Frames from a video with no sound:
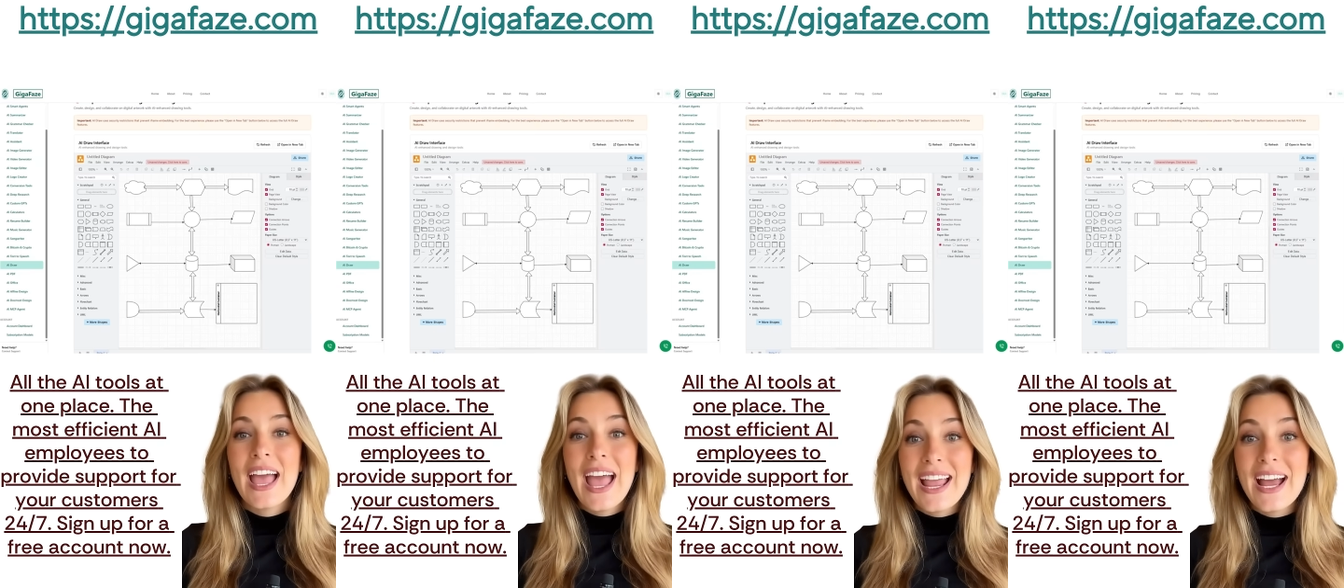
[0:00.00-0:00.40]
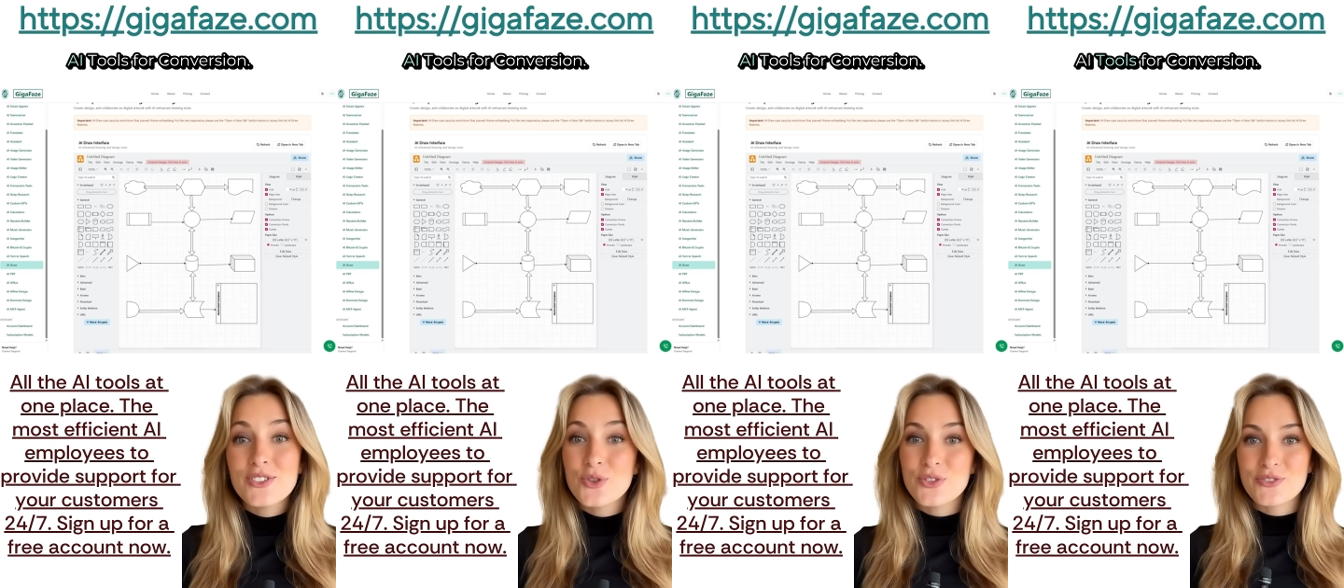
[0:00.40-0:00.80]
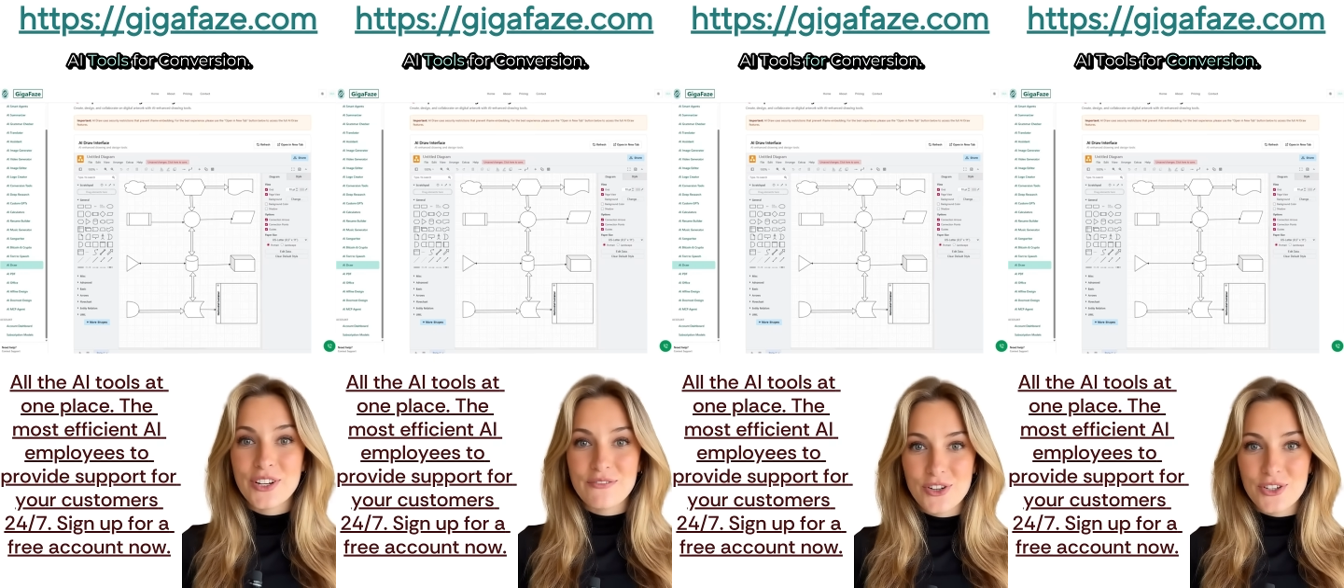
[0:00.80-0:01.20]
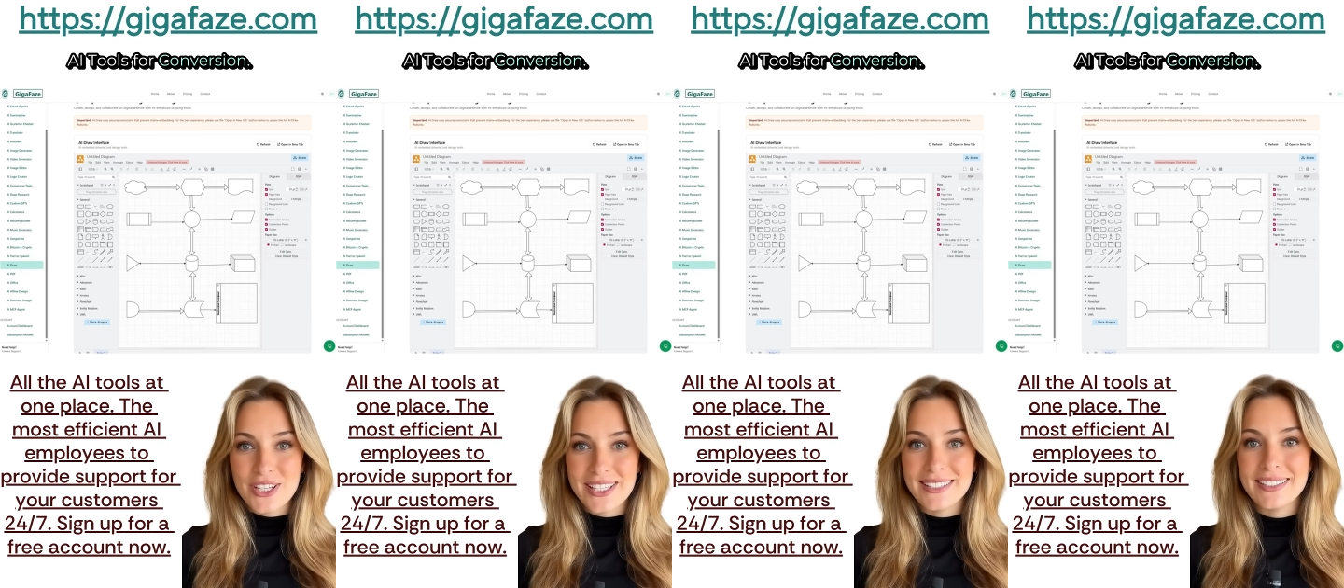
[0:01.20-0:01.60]
AI tools for
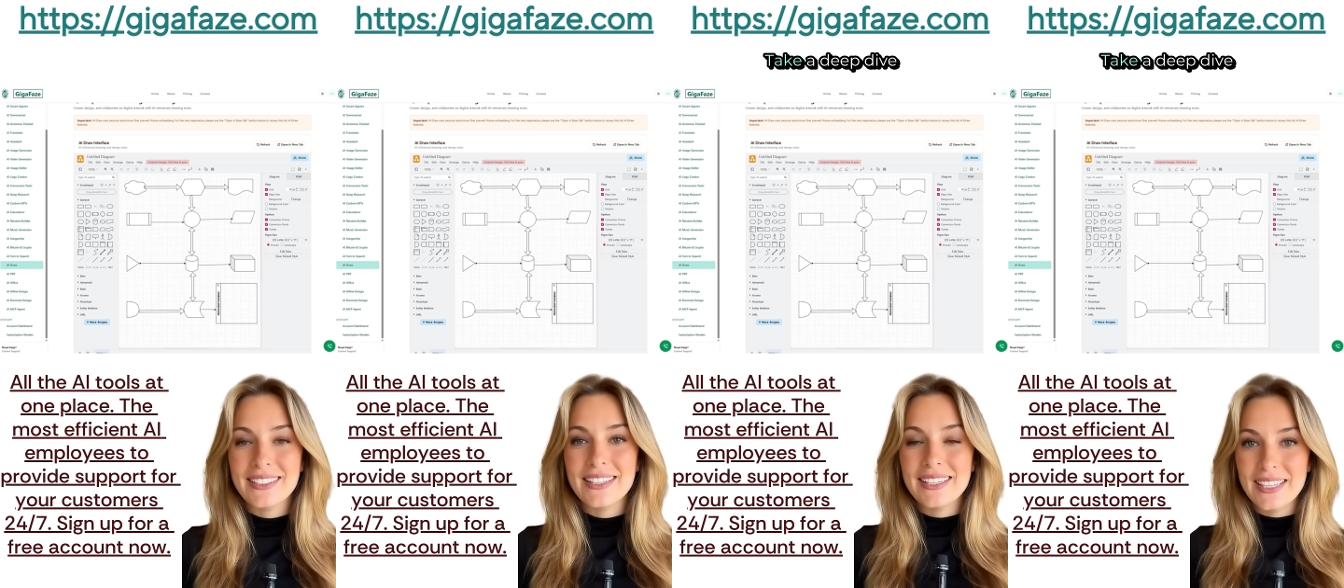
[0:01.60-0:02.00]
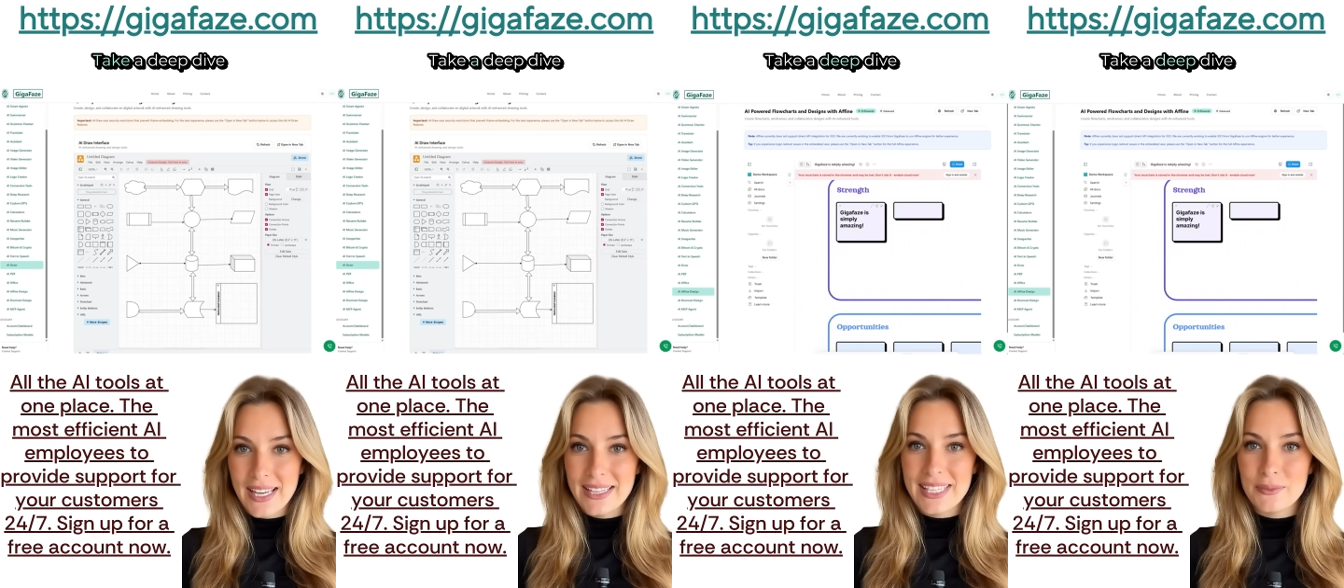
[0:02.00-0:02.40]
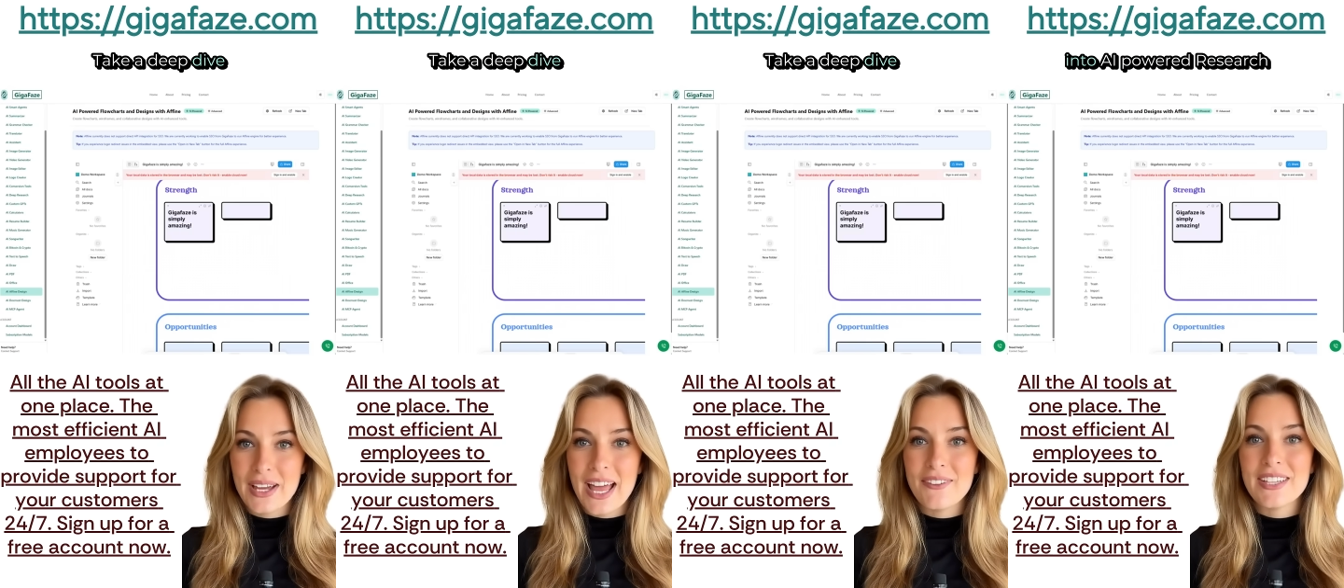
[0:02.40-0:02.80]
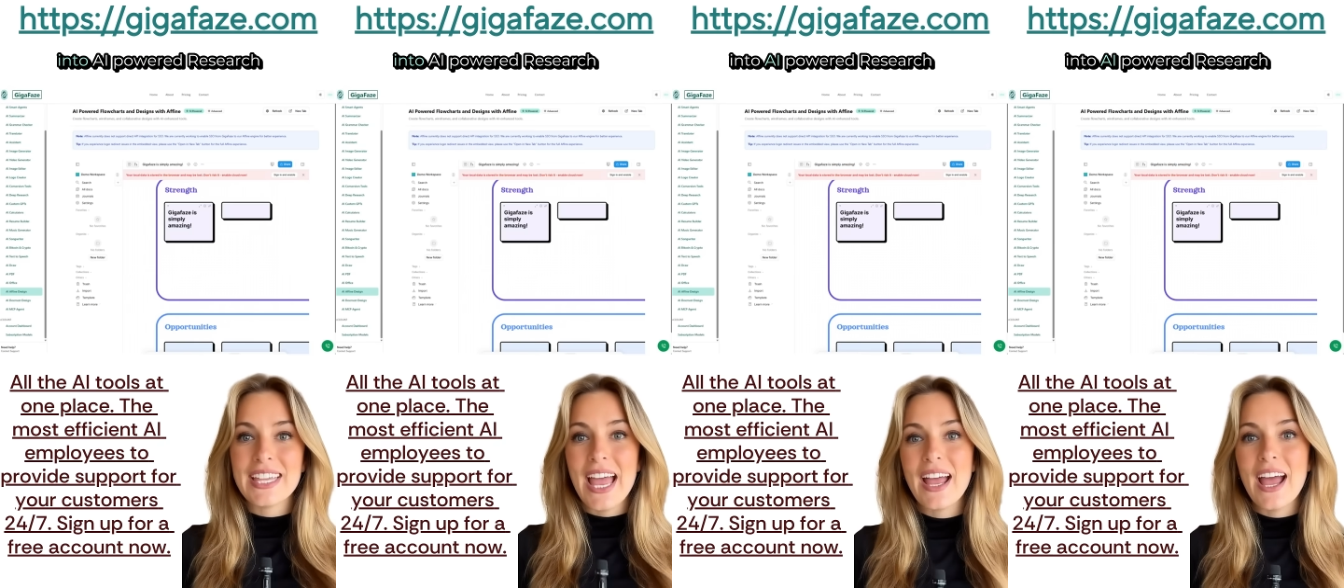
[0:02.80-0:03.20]
conversion. Take a deep dive into
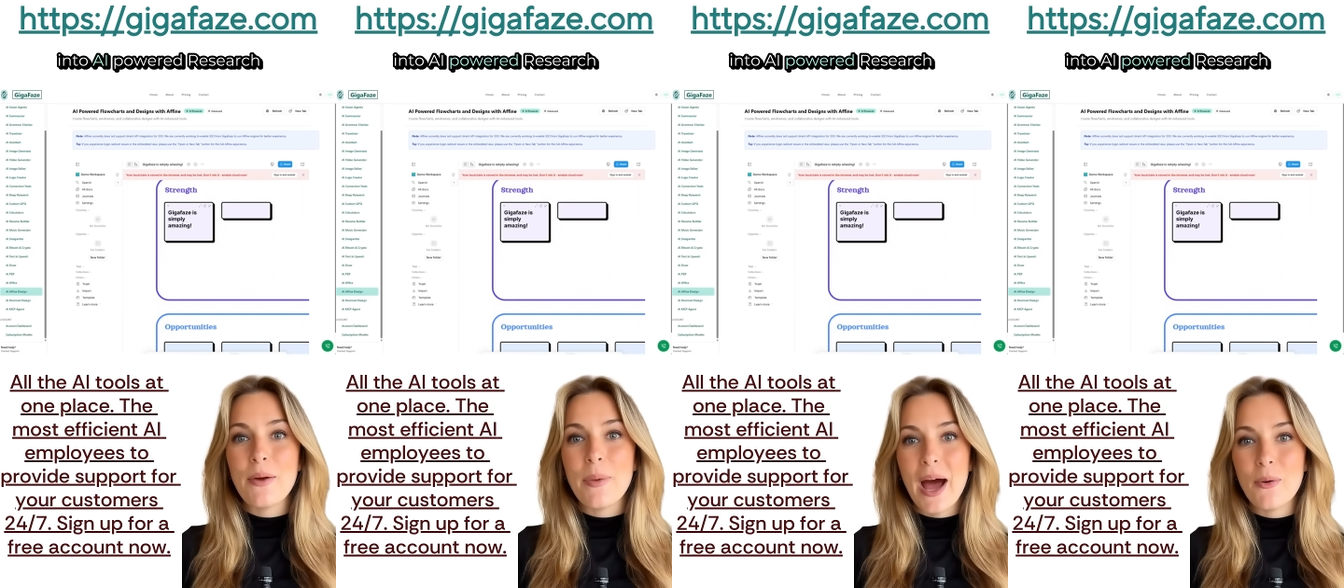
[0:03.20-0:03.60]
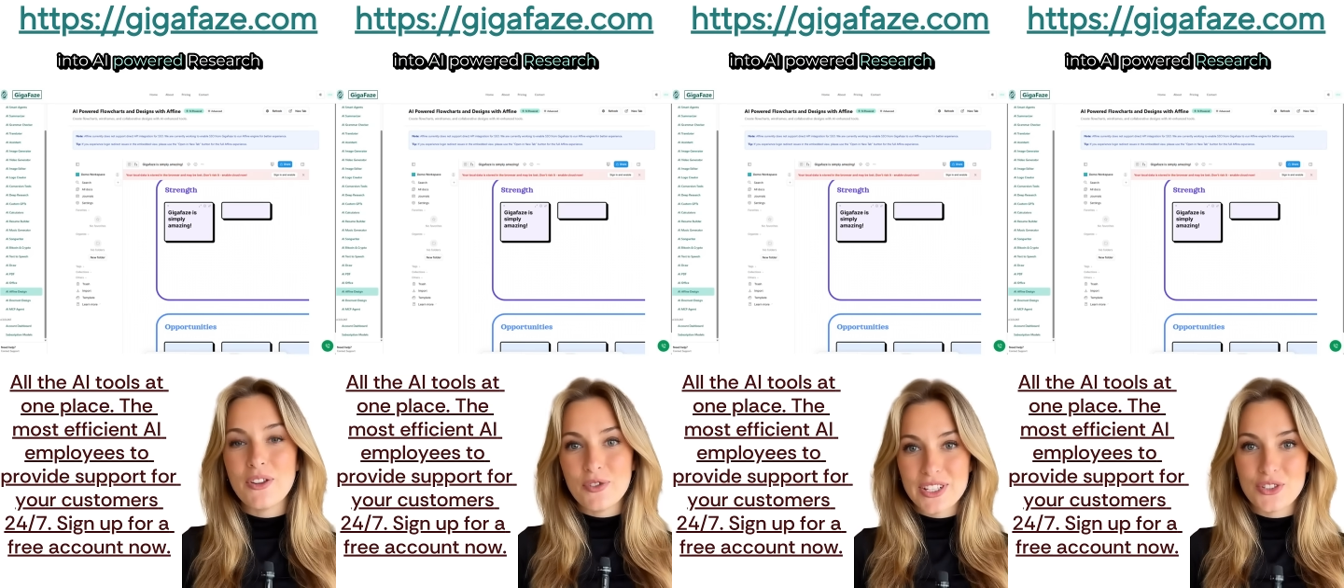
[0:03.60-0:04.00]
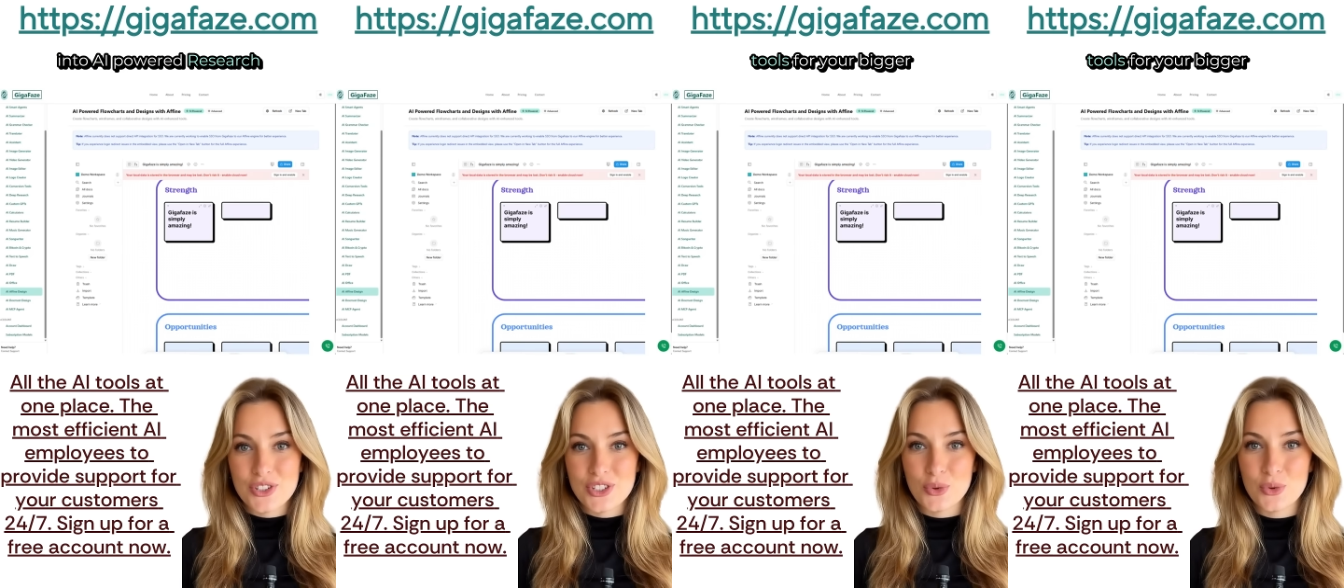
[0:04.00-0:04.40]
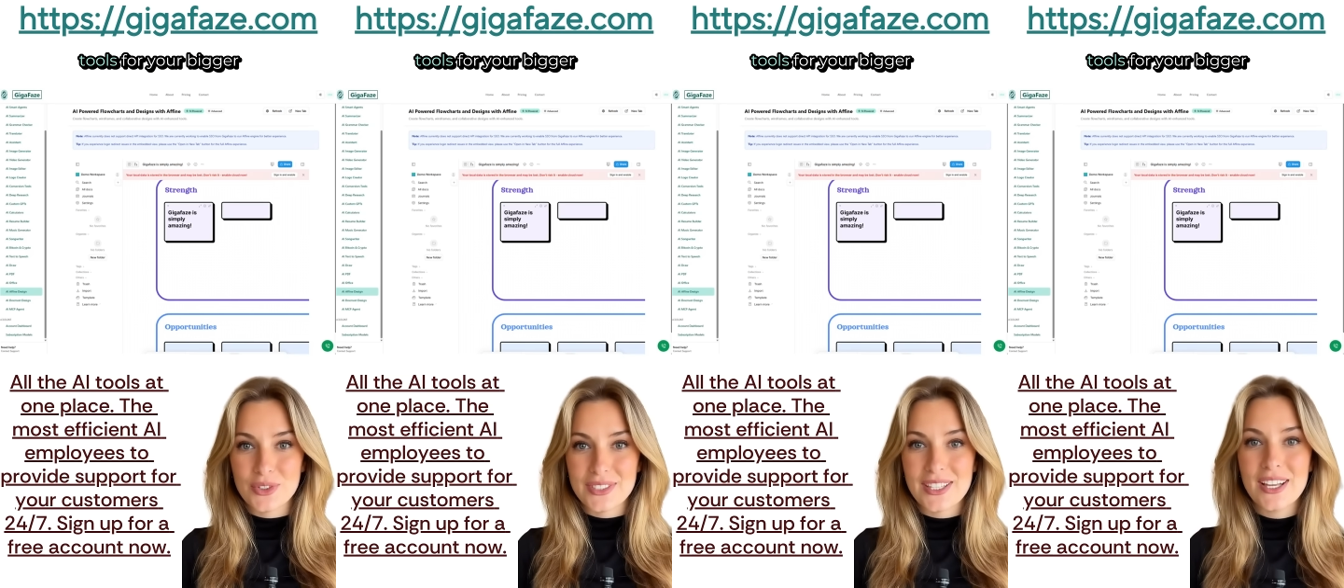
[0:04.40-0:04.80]
AI-powered research
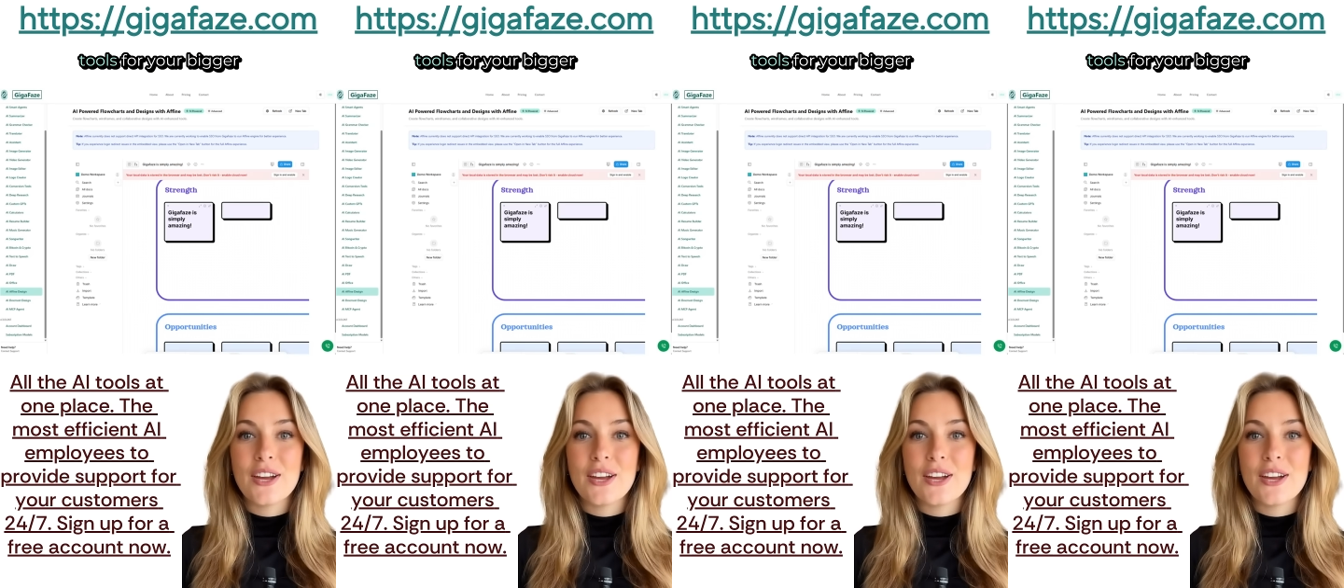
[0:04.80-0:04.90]
tools